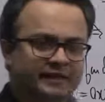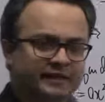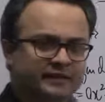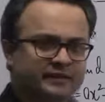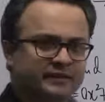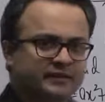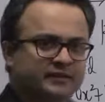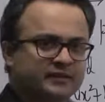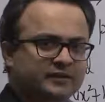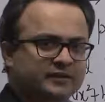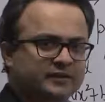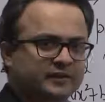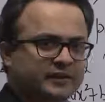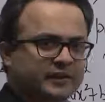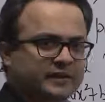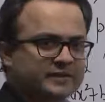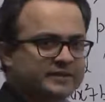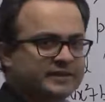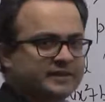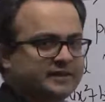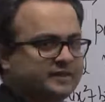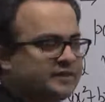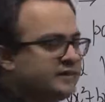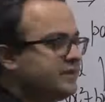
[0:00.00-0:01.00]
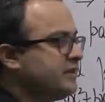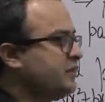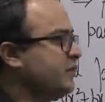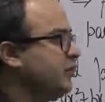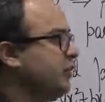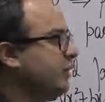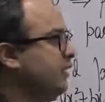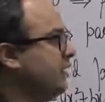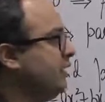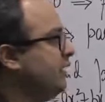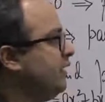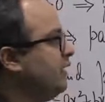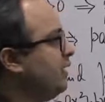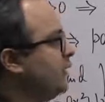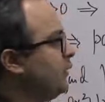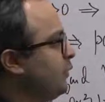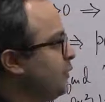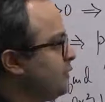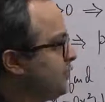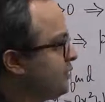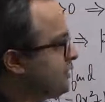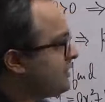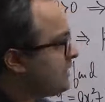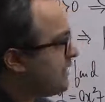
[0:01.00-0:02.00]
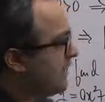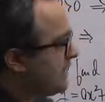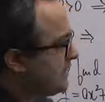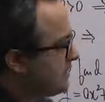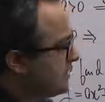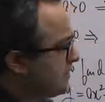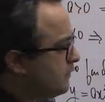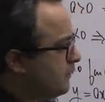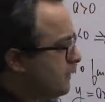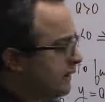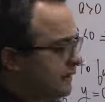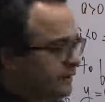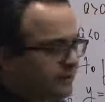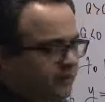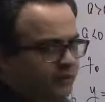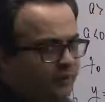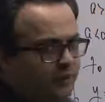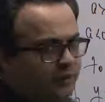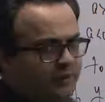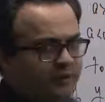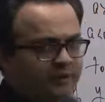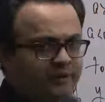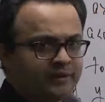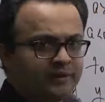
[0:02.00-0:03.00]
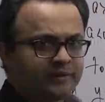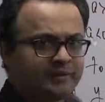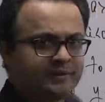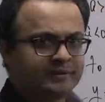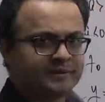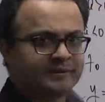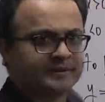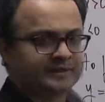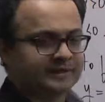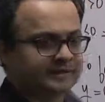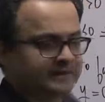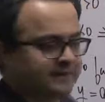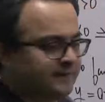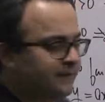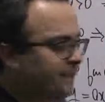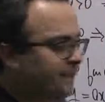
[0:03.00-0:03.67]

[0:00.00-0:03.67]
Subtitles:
the x-axis at all, which is cases 1 or 6.